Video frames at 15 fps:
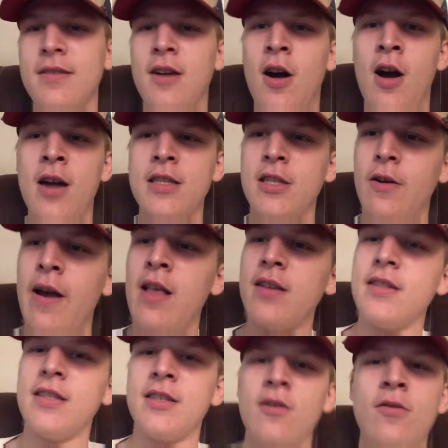All right, so
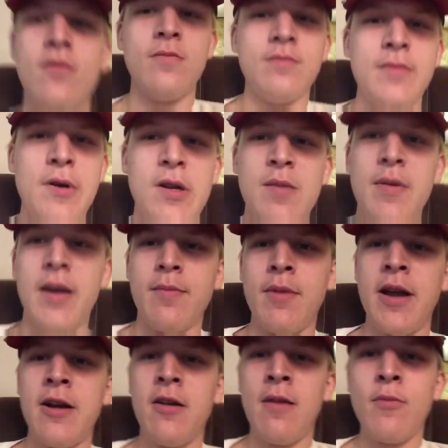Alex is gonna build him a
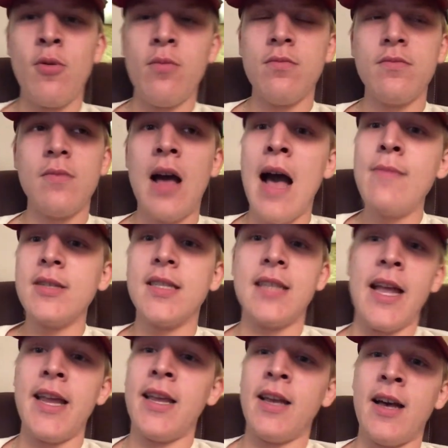Camaro. I'm a, am a
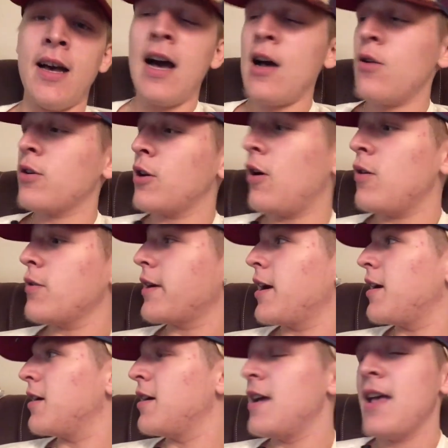Stain guy. I don't know. I don't
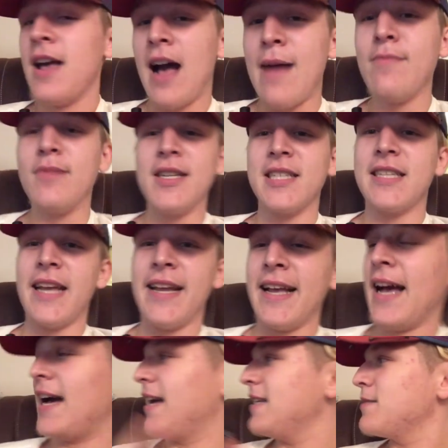care. I'm a Mustang guy.